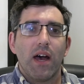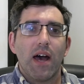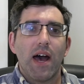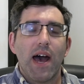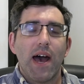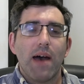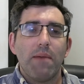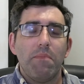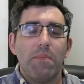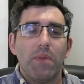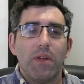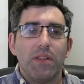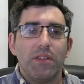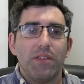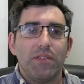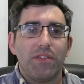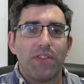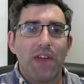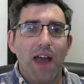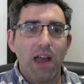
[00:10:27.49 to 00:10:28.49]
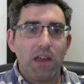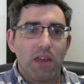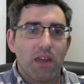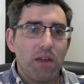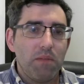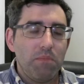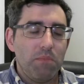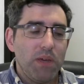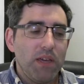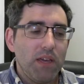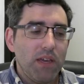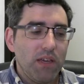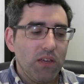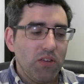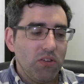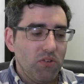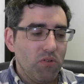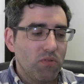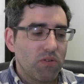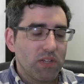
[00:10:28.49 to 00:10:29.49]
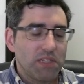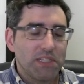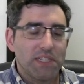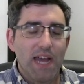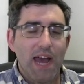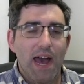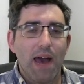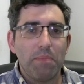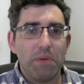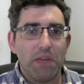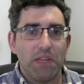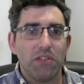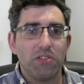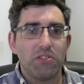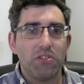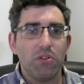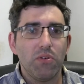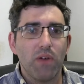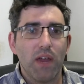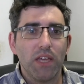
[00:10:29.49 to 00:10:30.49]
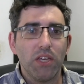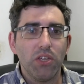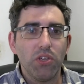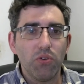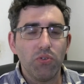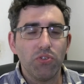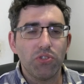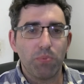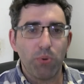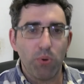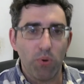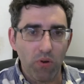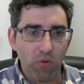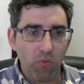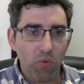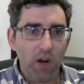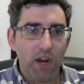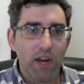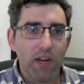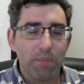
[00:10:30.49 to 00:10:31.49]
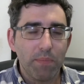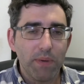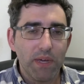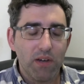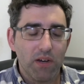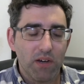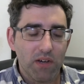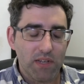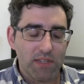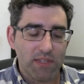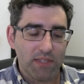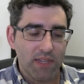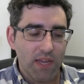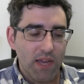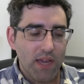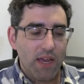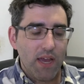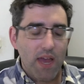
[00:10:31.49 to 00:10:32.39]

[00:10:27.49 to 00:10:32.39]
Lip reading: that can be, you can tap into a huge pool of work, because